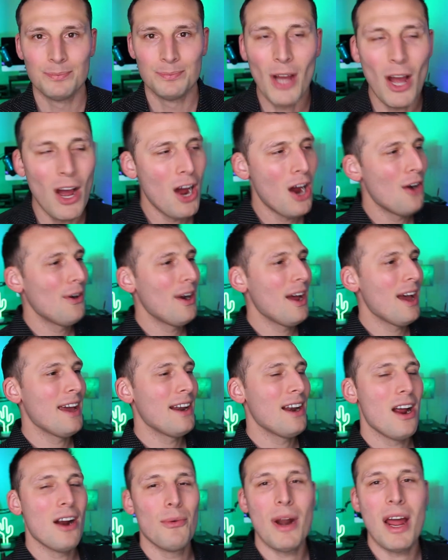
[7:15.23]
All
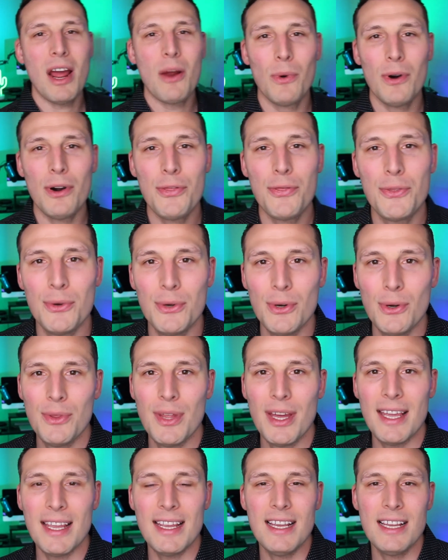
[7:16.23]
right, we're through
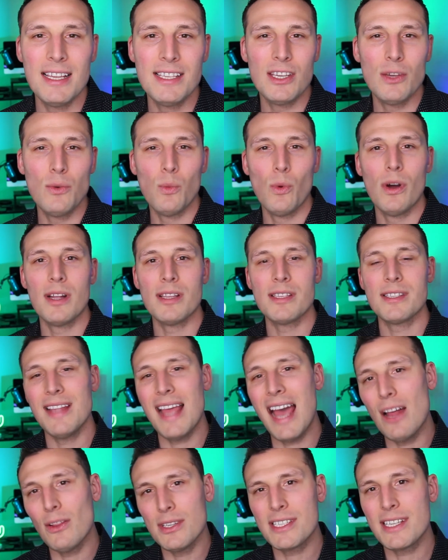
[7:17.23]
the easy ones.
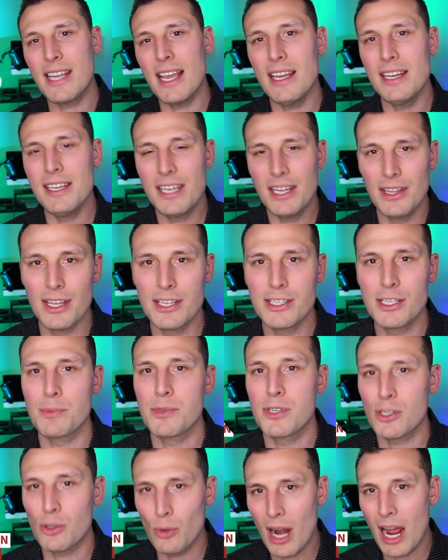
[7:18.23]
Now let's get into the
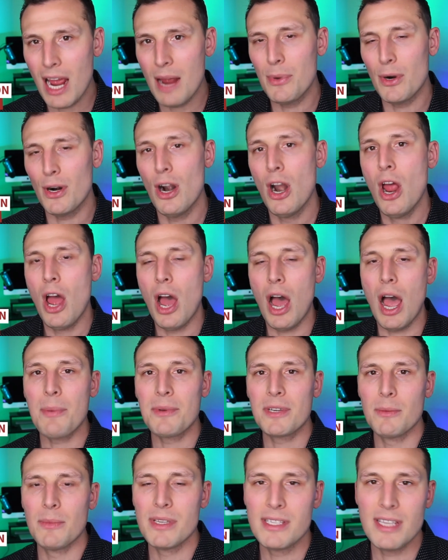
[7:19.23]
subscriber
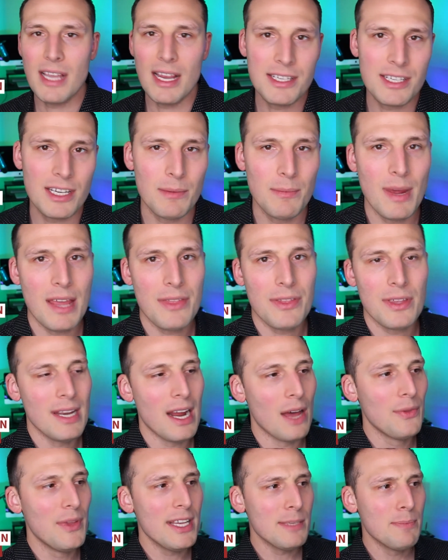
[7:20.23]
optimization method.
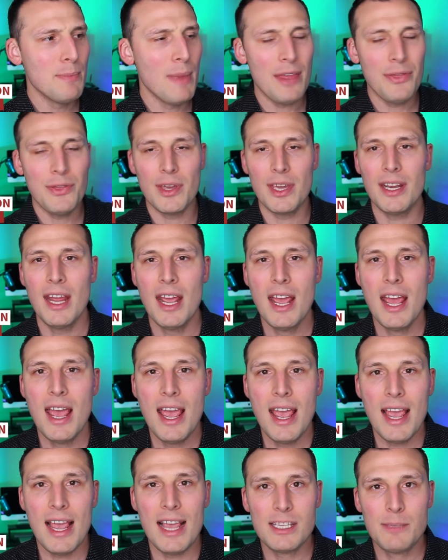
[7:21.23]
Now this method
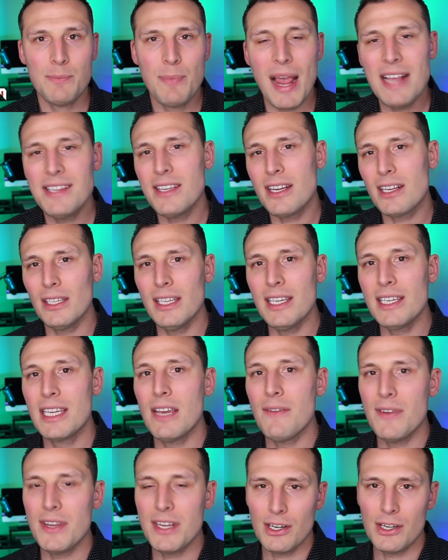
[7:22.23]
is basically
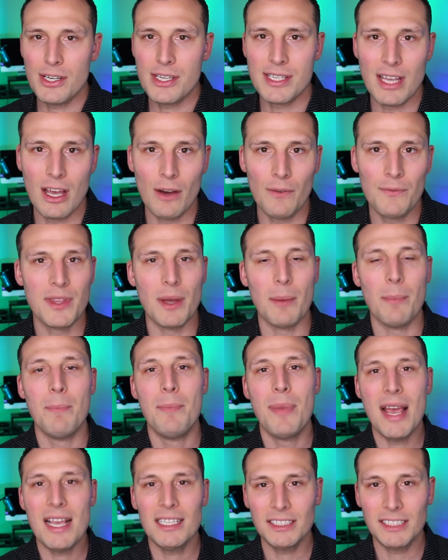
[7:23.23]
giving yourself the
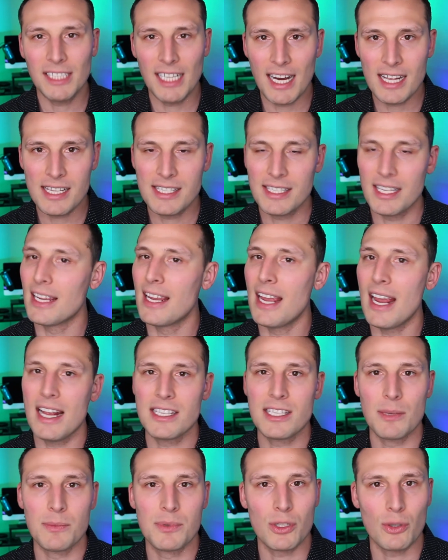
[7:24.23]
best chance to gain
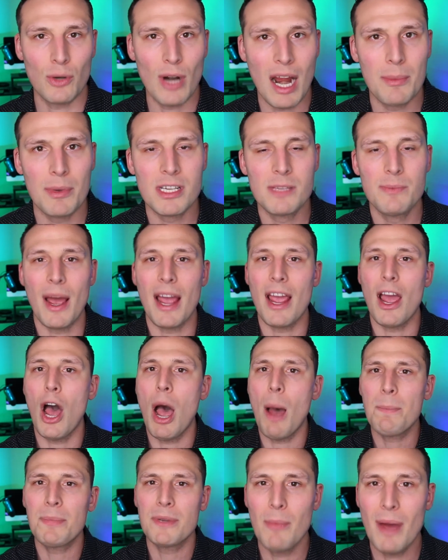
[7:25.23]
subscribers by
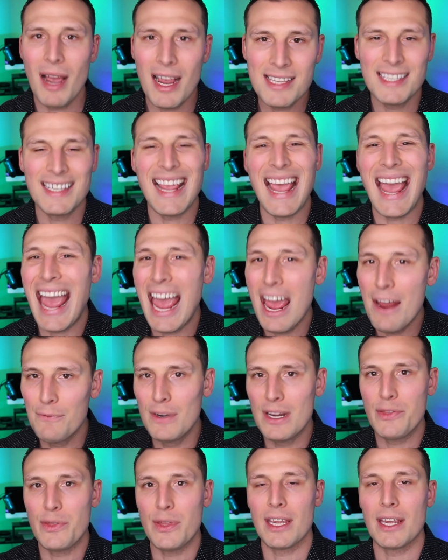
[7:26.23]
optimizing
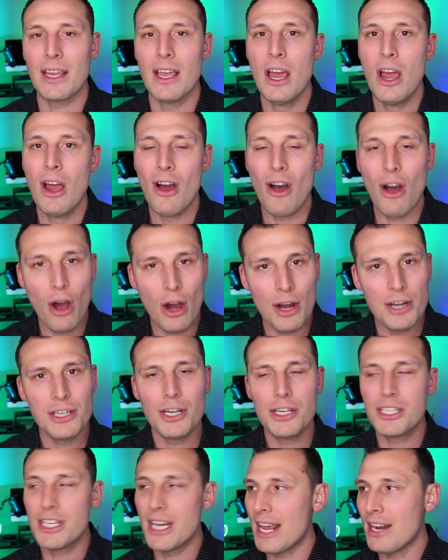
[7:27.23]
everything on your
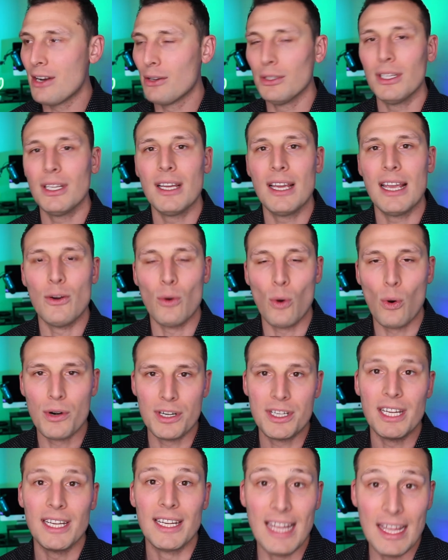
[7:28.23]
channel in order
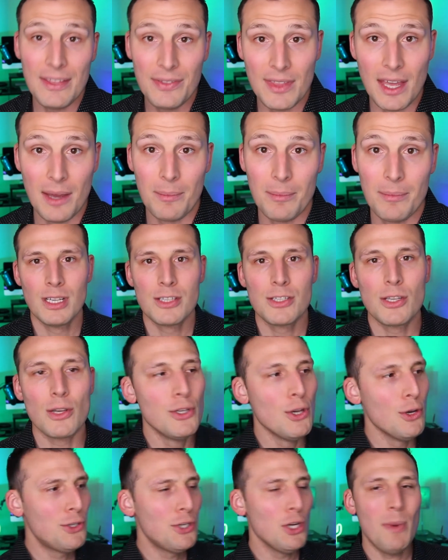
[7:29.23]
to get them. So
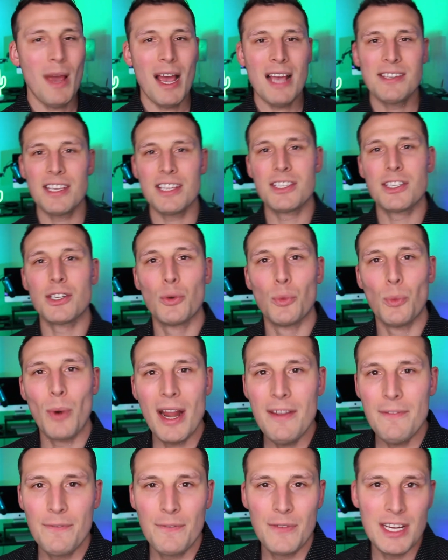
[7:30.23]
YouTube has this
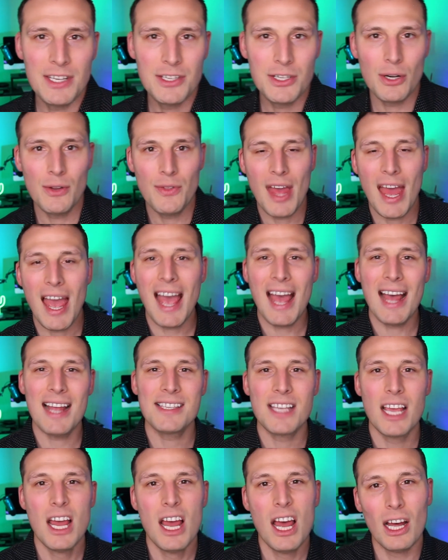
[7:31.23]
great feature that adds
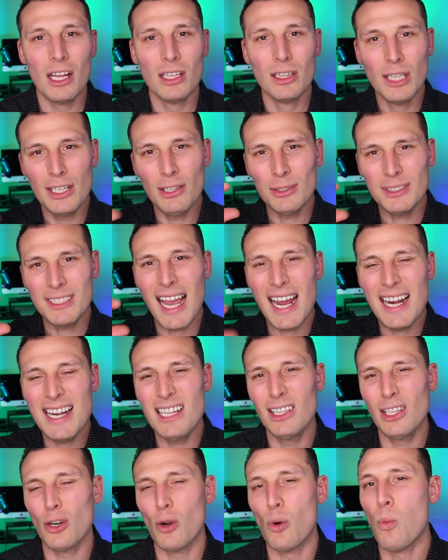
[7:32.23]
a tiny
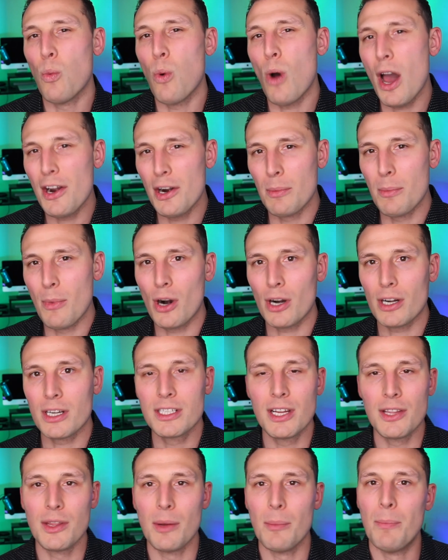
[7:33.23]
little watermark
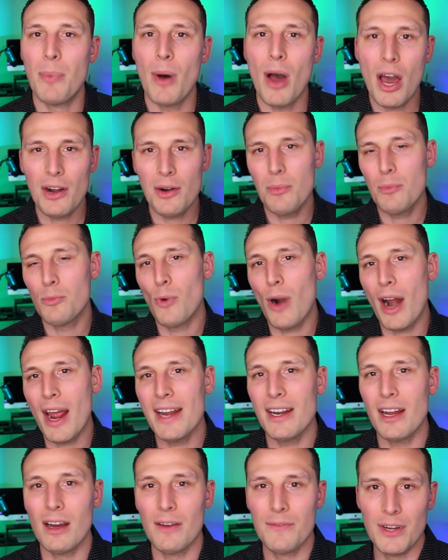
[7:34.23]
to the bottom right
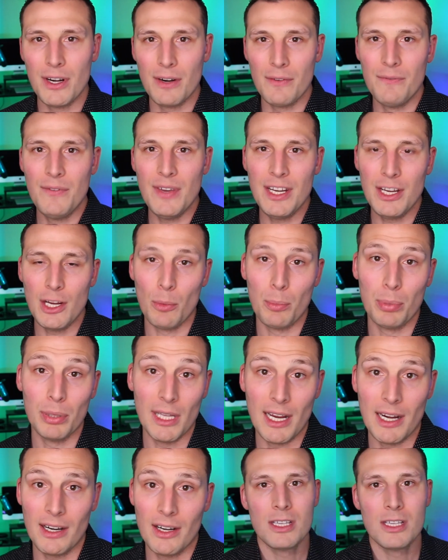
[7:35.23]
of your video player.